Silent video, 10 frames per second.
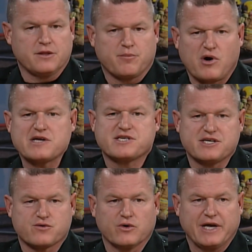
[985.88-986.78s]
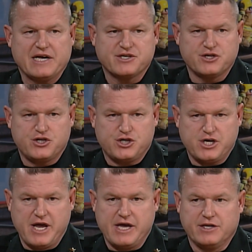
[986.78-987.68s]
the process really hasn't
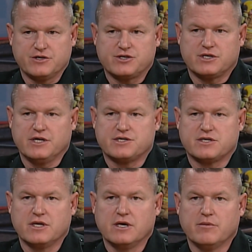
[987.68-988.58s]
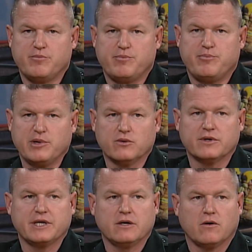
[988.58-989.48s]
changed. It's the
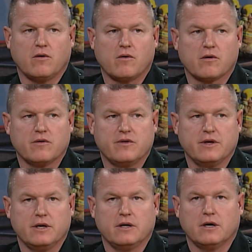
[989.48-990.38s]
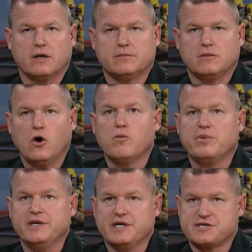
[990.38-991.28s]
ability or the
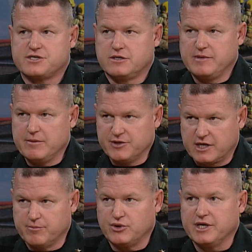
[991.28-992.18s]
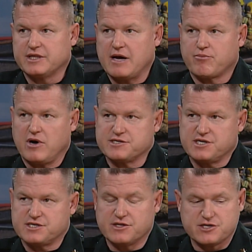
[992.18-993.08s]
openness to be able to complete that
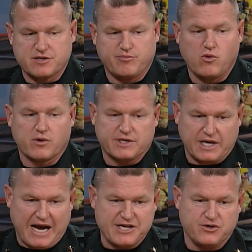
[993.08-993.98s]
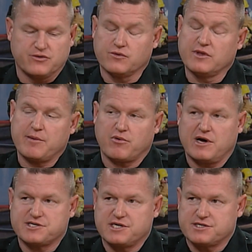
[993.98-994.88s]
process and the support to guide you through that
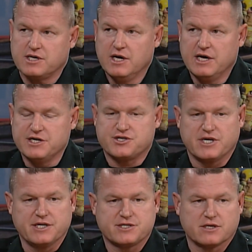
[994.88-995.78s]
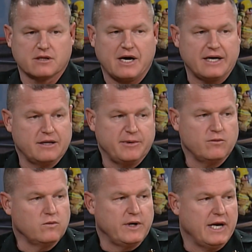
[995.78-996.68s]
process has changed a lot. I
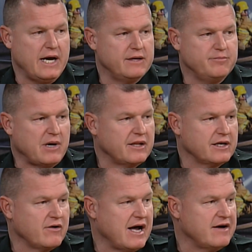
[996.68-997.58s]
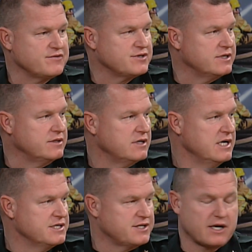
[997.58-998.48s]
mean, we had polygraphs and
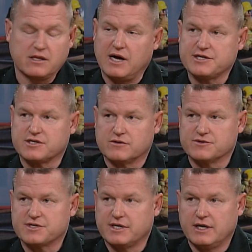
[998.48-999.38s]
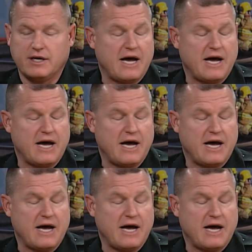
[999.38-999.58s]
psychologicals and